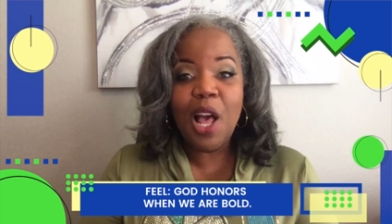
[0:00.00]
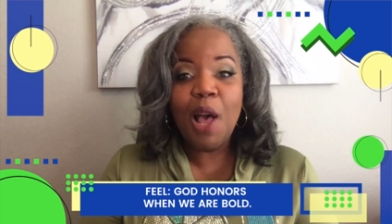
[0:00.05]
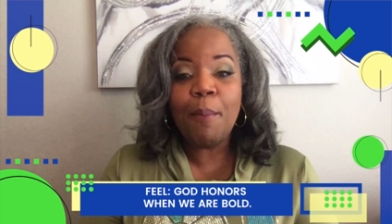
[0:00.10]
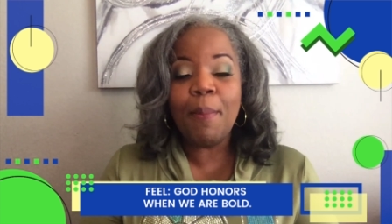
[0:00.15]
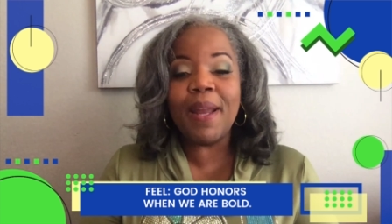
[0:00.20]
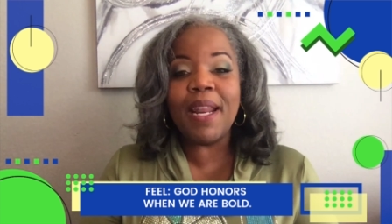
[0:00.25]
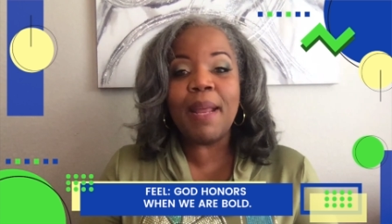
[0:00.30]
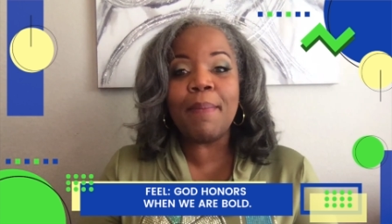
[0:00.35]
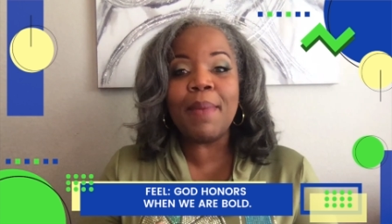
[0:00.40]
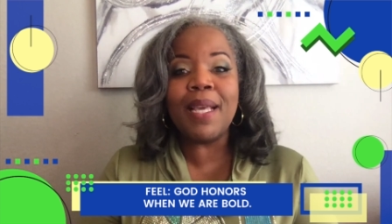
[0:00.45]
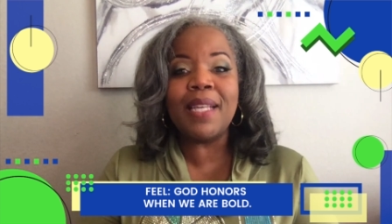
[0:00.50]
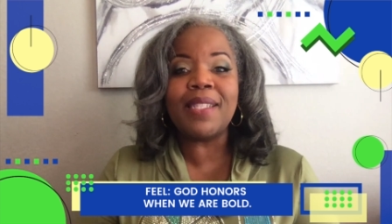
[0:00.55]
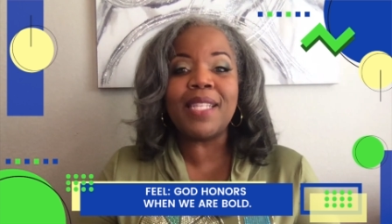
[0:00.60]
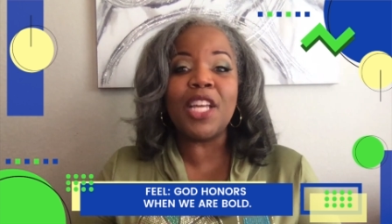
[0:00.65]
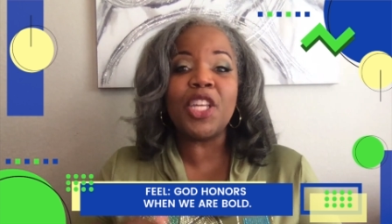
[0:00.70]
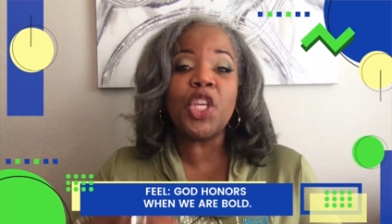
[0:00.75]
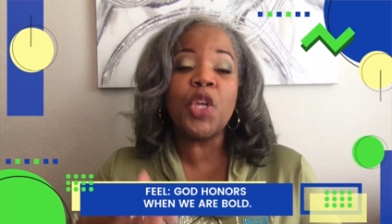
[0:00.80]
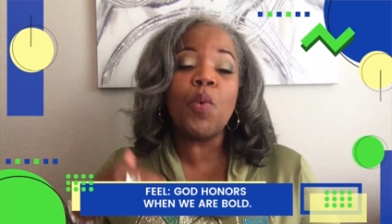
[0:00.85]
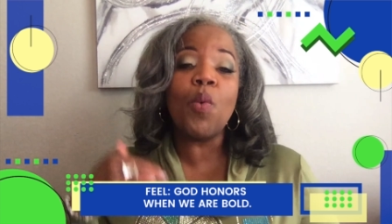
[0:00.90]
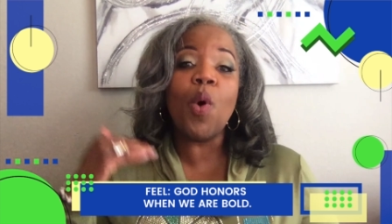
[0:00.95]
but it means that
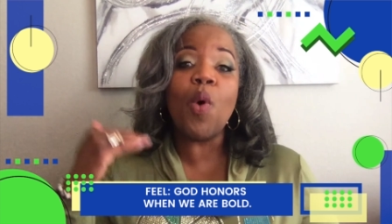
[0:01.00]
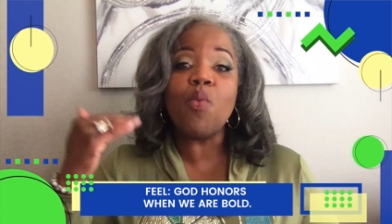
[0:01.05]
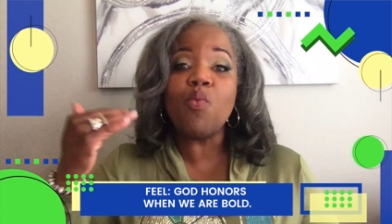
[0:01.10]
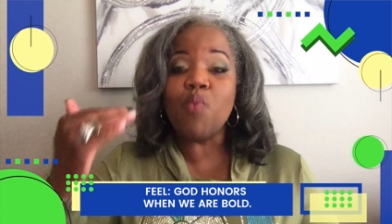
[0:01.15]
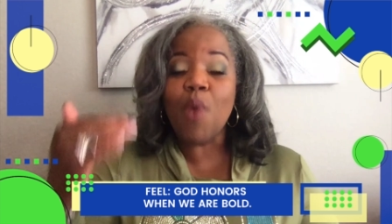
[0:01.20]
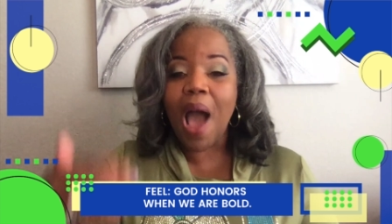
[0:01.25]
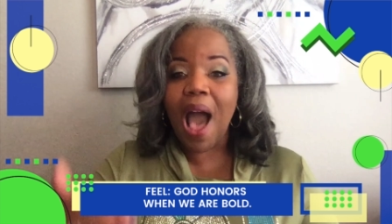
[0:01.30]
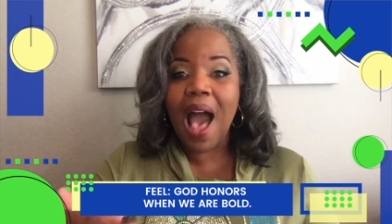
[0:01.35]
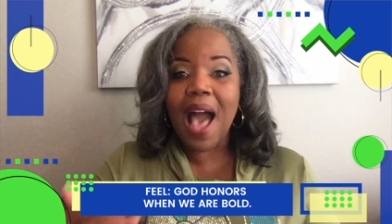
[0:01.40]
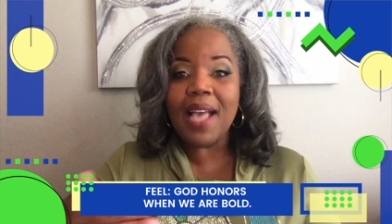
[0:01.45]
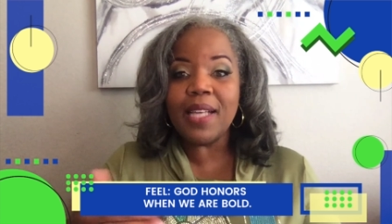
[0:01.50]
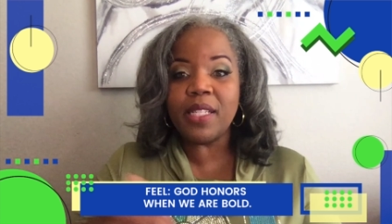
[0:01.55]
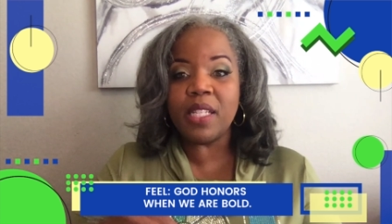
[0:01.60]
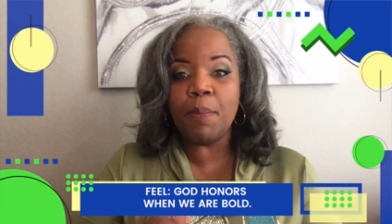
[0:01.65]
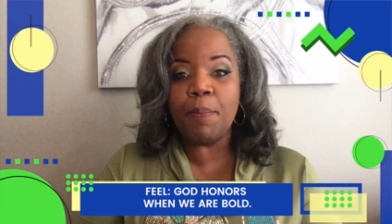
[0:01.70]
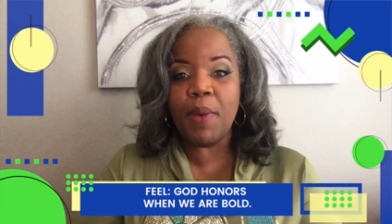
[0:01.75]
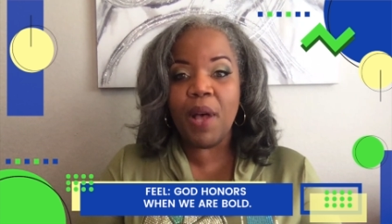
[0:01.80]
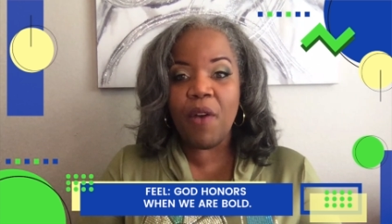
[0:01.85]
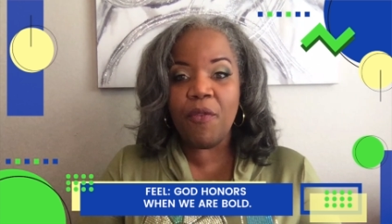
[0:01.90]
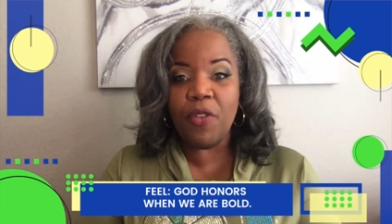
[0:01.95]
you will rise
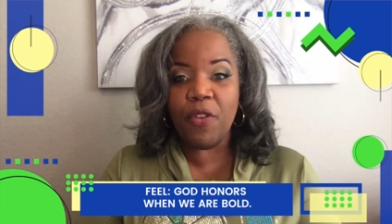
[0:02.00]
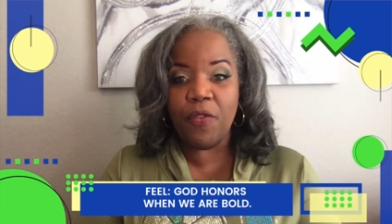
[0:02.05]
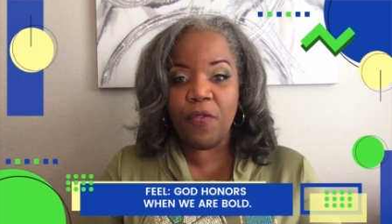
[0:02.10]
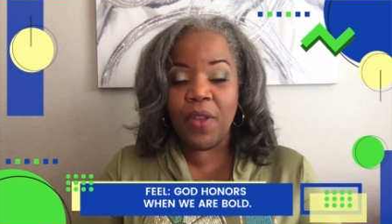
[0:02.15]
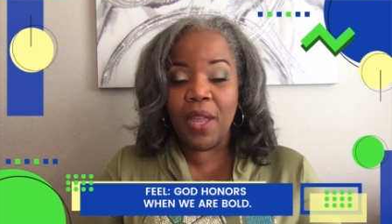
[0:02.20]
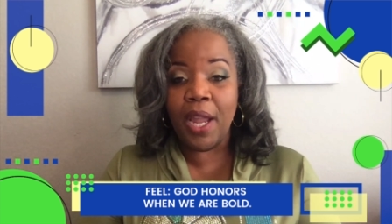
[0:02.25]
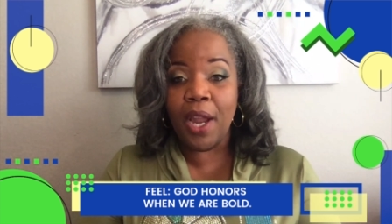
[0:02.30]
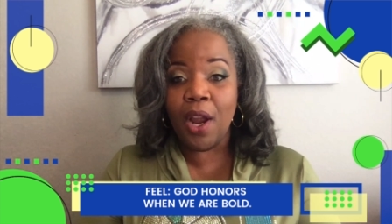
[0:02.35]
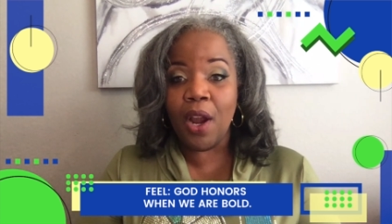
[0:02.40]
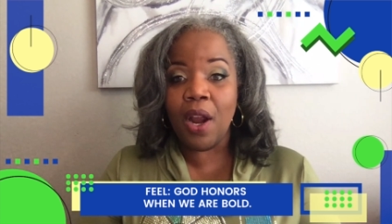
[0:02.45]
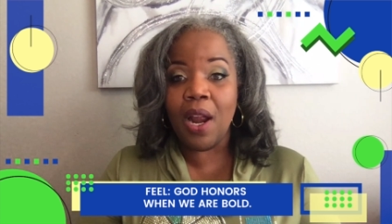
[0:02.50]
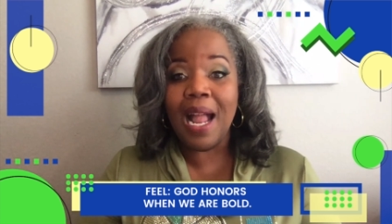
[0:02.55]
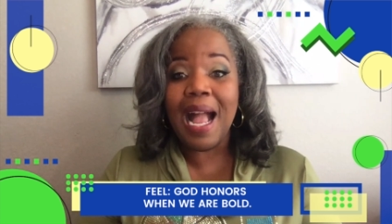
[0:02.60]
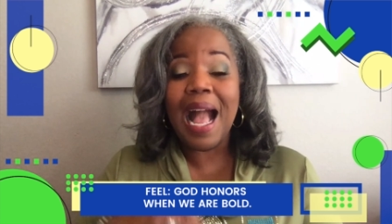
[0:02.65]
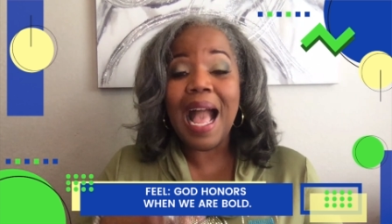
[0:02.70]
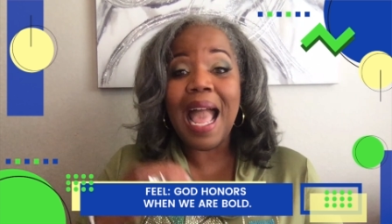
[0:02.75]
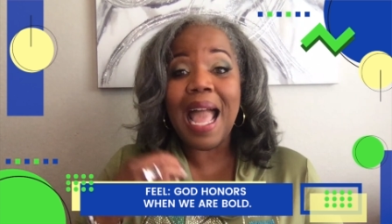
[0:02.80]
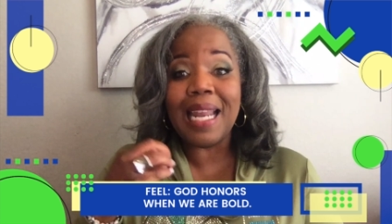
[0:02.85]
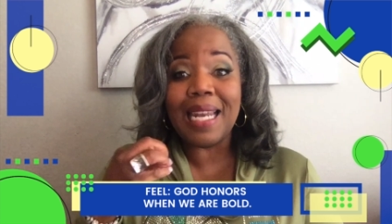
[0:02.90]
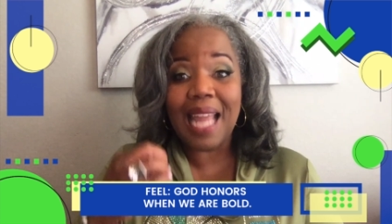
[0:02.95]
above the fear
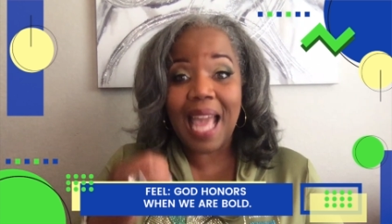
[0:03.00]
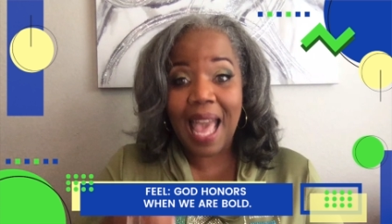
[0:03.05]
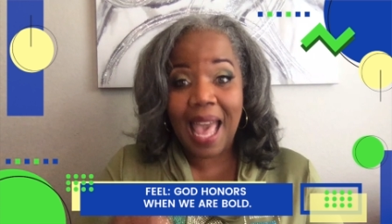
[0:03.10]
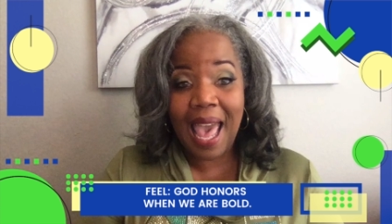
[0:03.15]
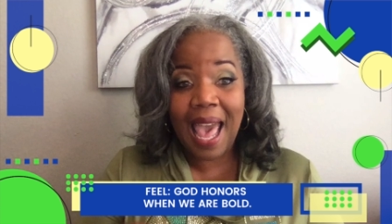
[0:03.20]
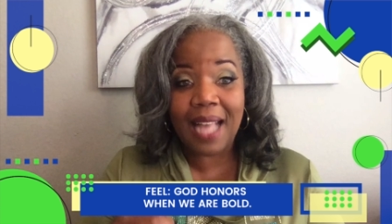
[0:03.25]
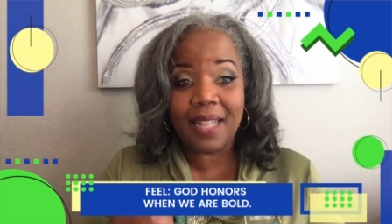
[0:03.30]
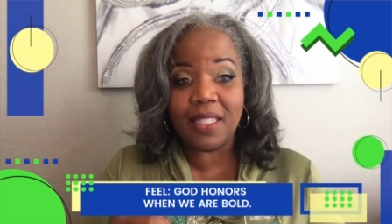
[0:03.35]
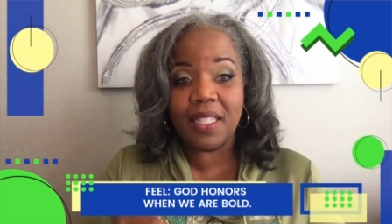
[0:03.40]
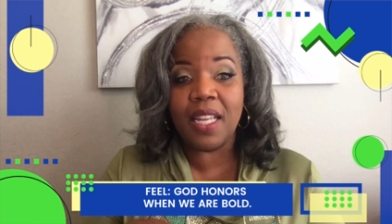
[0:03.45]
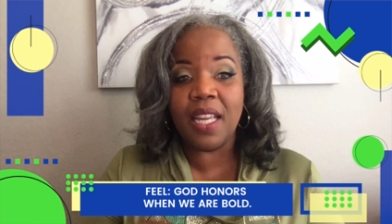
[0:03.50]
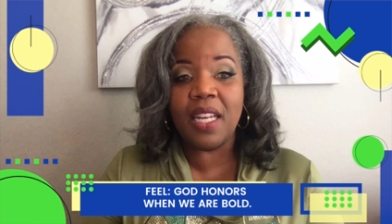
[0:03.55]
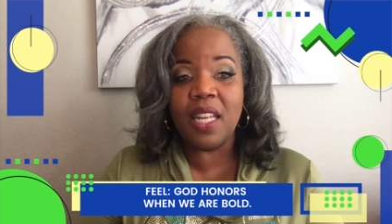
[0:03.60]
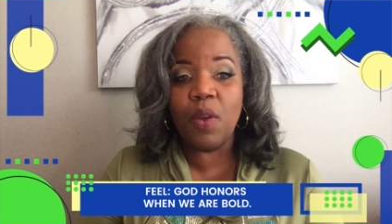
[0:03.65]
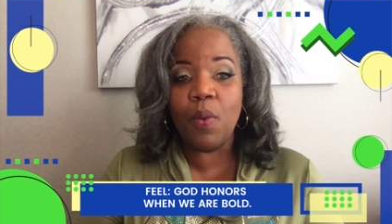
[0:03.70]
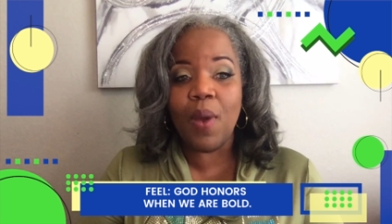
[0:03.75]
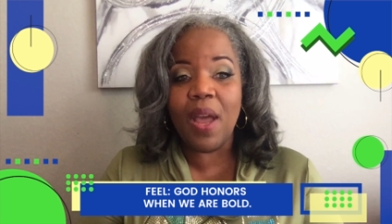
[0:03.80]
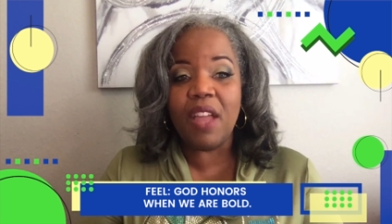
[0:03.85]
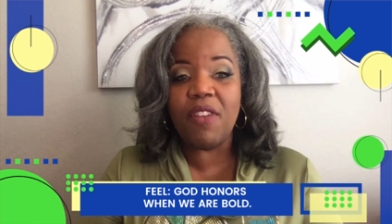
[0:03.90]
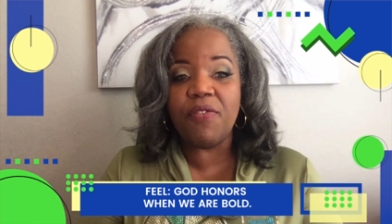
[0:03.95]
and act anyway.